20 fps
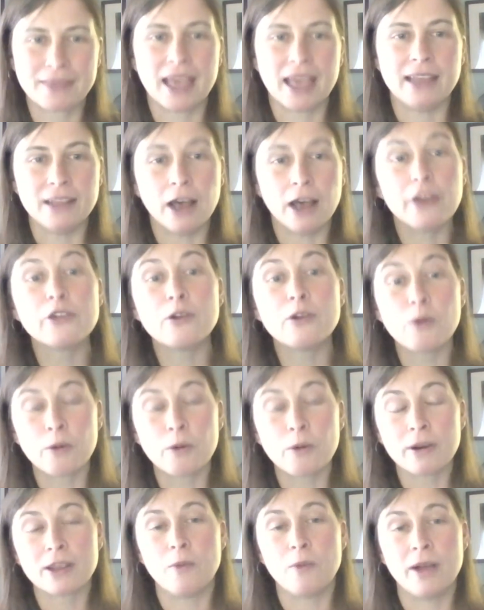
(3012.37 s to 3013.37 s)
And other
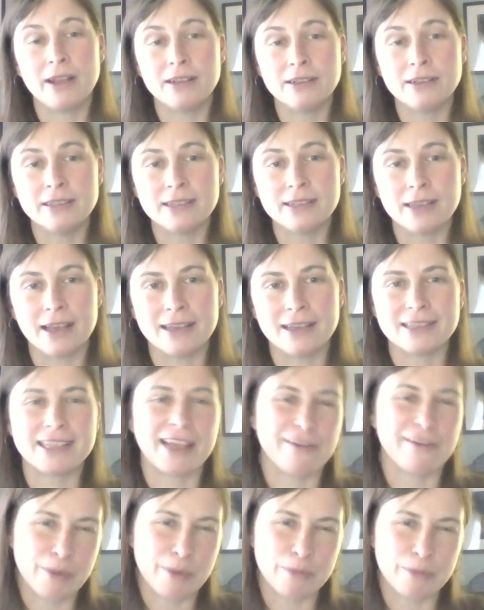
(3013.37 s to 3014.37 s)
Oregon Wild uh,
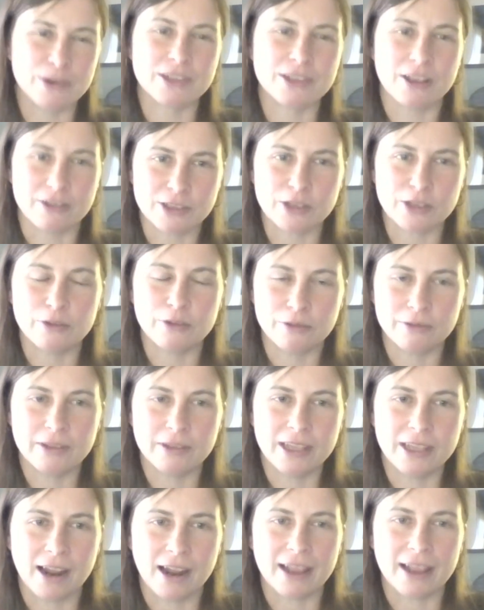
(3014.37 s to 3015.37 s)
staff members also
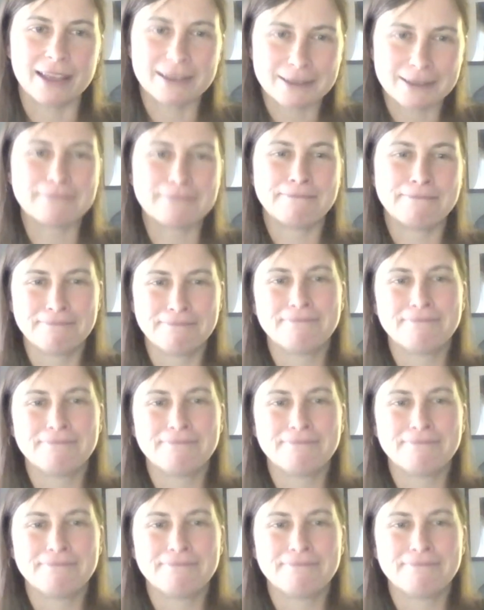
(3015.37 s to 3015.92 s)
lead hikes.